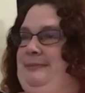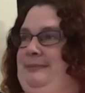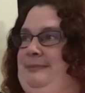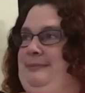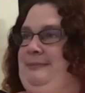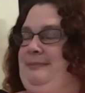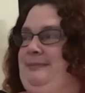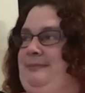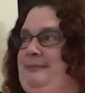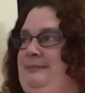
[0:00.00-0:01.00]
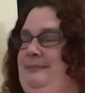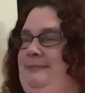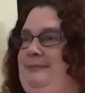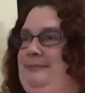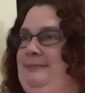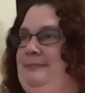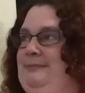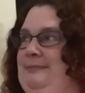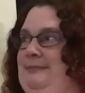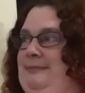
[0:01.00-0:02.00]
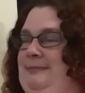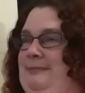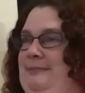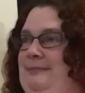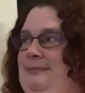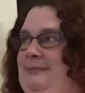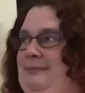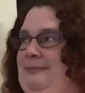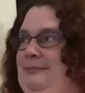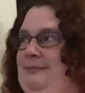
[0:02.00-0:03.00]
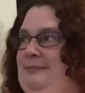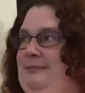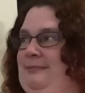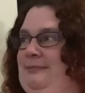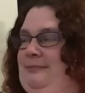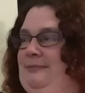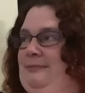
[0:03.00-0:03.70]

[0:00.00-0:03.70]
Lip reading: The person shown says nothing.